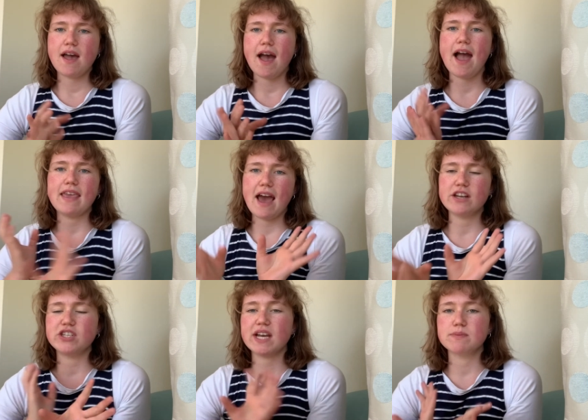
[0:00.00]
and yeah,
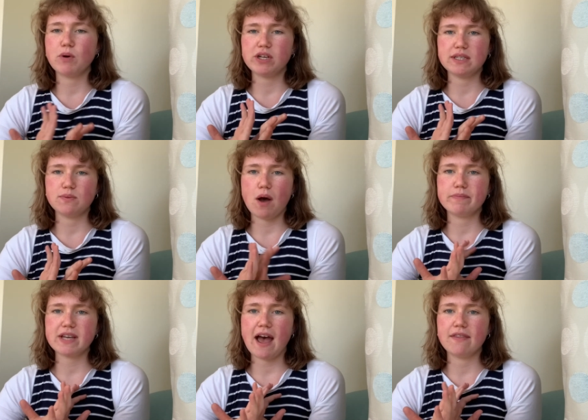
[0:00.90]
and she gets body
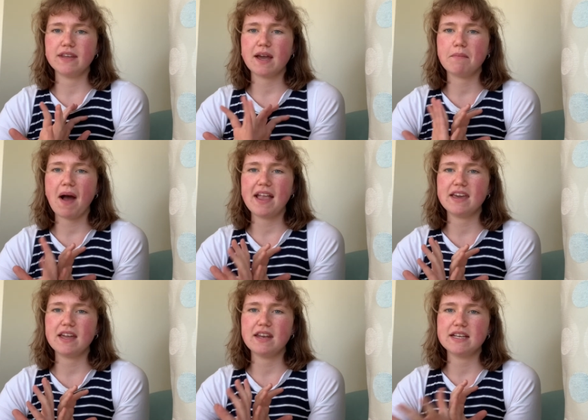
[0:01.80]
swapped and the
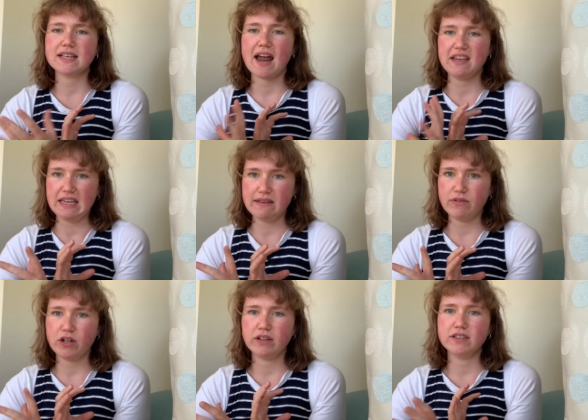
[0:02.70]
companion is kind of evil.